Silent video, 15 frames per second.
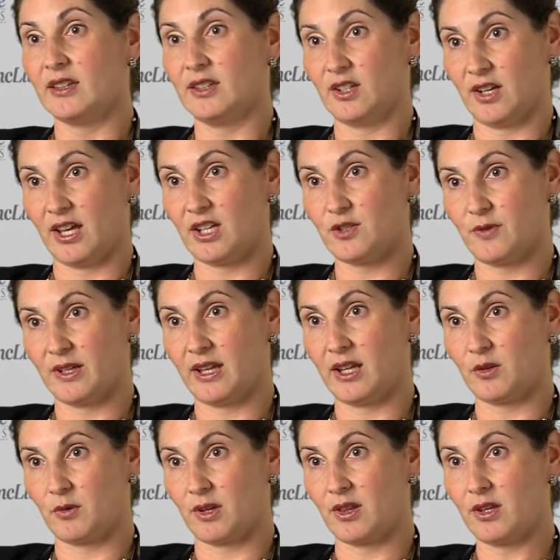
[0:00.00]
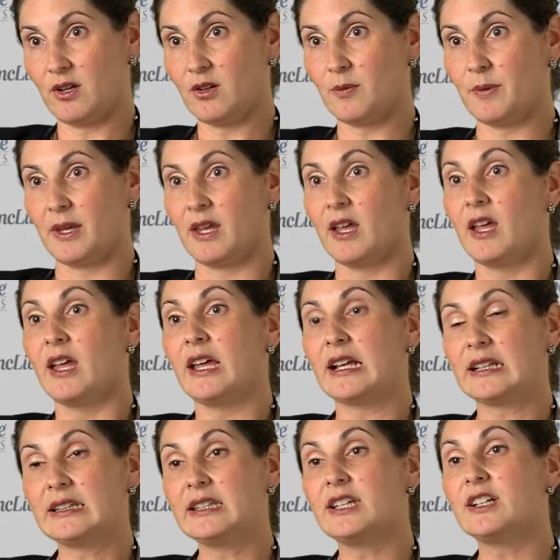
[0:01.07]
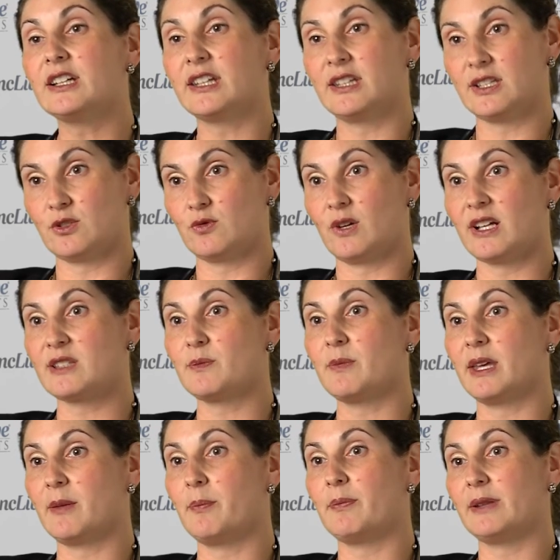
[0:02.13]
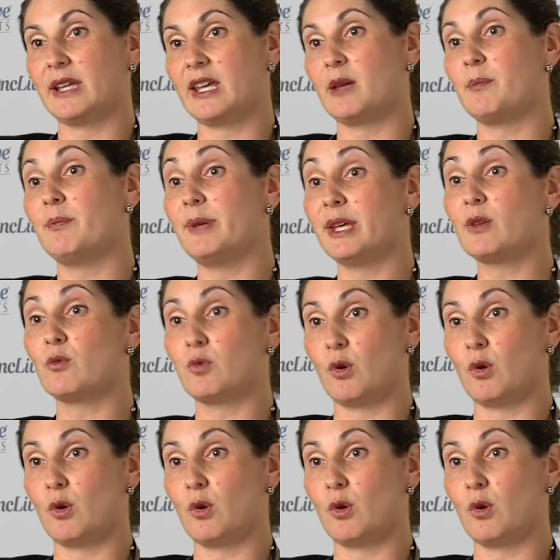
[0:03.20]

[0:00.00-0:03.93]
their adjuvant endocrine therapy, clearly these drugs may play a big